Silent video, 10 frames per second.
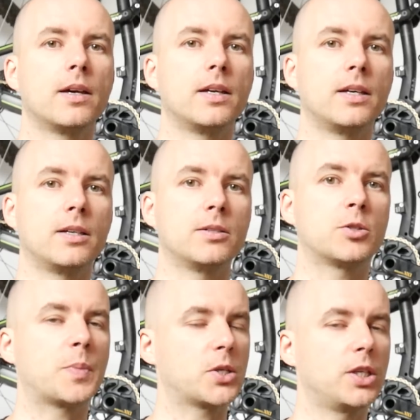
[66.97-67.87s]

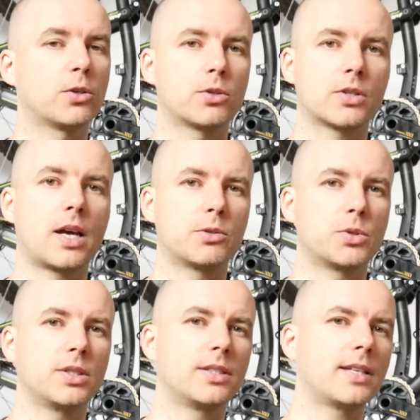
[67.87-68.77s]
especially cross
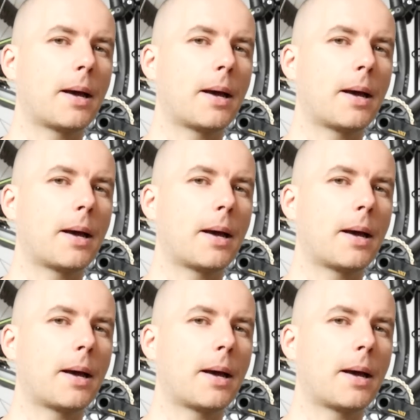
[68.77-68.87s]
country,